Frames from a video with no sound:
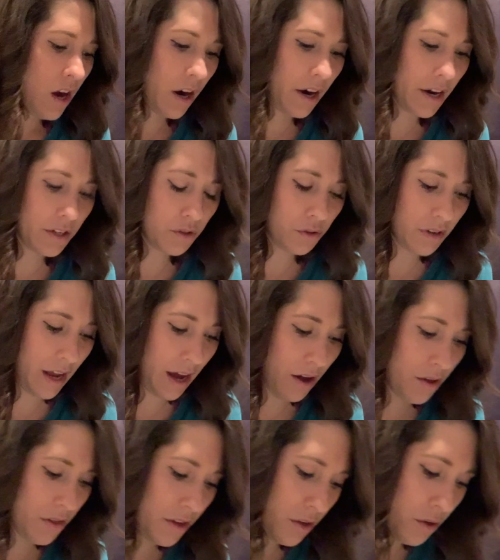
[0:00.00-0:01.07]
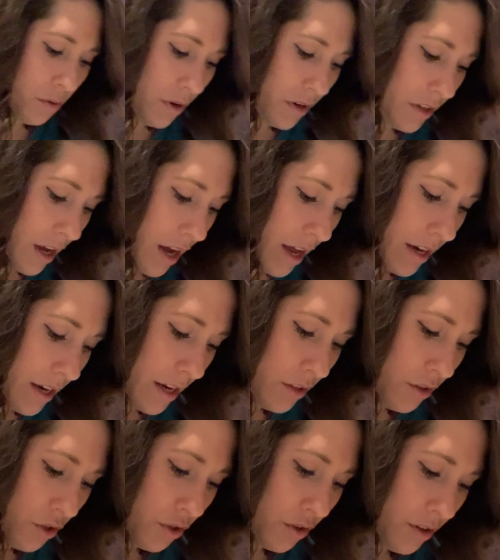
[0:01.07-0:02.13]
All right, so now that you are done and
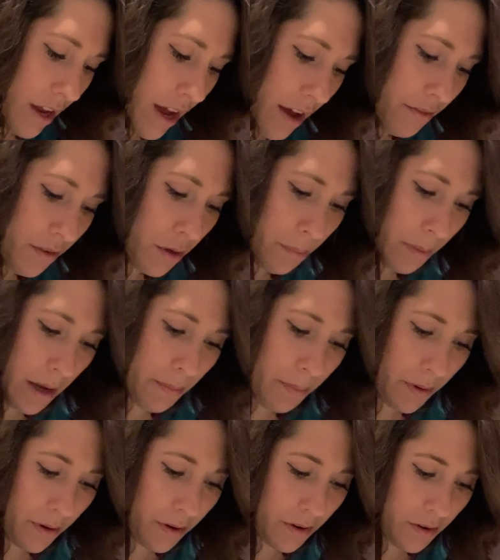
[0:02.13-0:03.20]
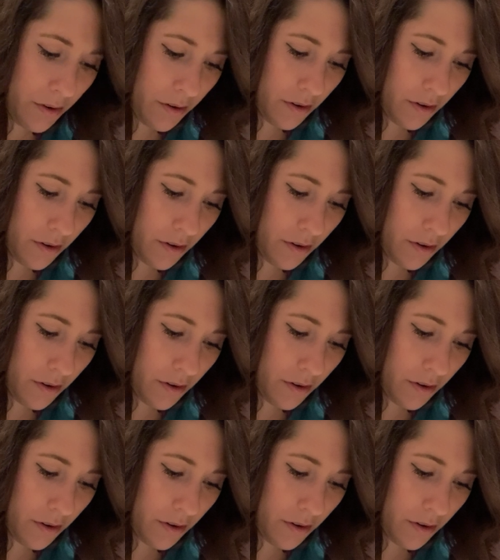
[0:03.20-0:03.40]
you should have your paper,